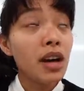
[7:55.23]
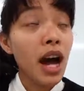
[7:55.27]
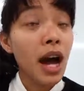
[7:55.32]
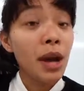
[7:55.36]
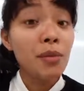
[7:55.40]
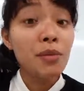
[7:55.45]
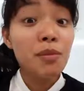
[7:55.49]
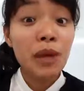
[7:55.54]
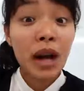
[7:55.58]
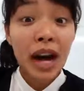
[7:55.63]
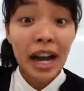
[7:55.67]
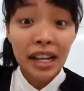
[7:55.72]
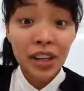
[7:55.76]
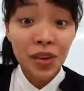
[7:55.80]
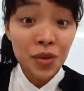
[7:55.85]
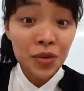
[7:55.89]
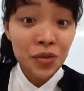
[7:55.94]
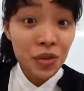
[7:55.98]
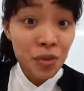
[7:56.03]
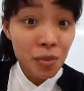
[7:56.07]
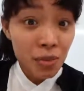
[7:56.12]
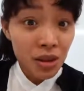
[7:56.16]
I'm kind
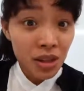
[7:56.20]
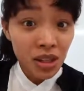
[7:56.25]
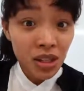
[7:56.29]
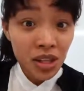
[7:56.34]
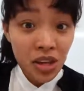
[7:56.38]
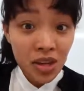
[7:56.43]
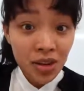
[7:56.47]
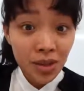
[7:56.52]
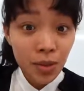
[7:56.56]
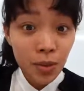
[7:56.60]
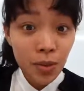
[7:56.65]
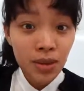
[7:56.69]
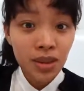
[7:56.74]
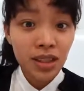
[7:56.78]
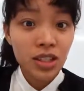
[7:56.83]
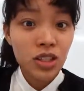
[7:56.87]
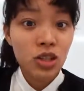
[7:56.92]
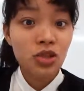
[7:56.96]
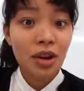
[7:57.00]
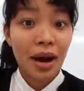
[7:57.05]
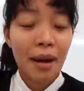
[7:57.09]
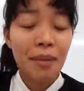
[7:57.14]
of familiar with the
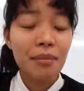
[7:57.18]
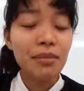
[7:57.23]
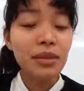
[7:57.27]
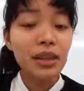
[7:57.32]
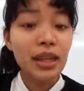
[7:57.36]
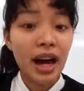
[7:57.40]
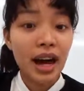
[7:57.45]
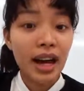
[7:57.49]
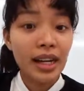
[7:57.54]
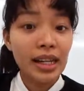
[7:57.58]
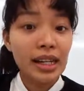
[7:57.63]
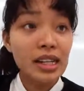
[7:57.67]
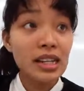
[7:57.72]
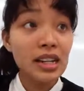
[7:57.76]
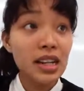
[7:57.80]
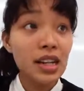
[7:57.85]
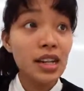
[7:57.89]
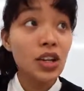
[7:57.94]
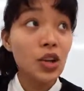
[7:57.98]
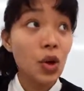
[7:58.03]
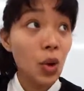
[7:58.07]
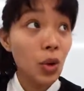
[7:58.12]
tram line
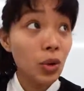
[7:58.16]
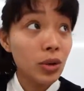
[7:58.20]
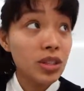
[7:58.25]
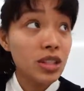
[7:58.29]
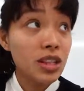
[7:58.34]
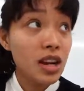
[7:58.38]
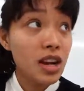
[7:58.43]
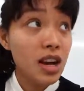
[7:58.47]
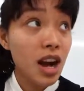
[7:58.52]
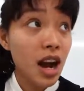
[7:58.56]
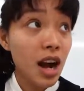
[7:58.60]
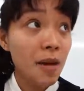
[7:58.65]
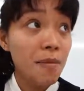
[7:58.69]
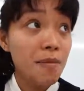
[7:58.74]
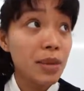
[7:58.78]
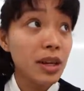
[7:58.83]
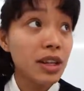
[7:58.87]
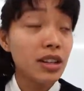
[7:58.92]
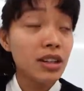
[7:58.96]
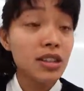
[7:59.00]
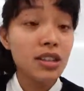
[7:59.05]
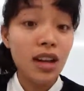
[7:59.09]
in Osaka
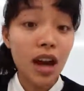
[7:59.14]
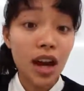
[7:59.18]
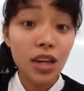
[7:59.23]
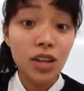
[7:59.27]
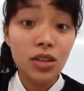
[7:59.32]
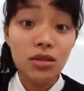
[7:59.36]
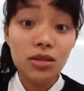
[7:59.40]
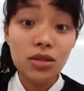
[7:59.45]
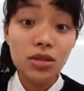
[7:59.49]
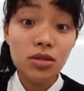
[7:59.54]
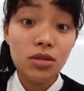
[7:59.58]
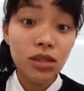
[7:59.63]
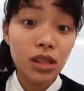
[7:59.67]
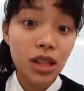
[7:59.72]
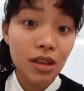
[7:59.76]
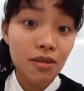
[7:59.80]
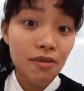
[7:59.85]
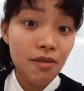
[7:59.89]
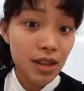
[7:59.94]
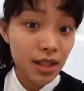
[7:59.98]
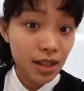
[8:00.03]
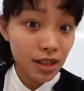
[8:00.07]
because I used to
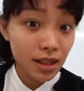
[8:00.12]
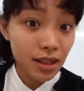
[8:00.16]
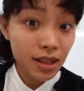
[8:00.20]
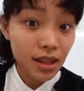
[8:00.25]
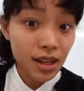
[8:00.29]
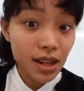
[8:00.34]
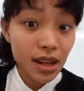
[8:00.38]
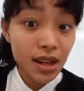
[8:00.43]
live in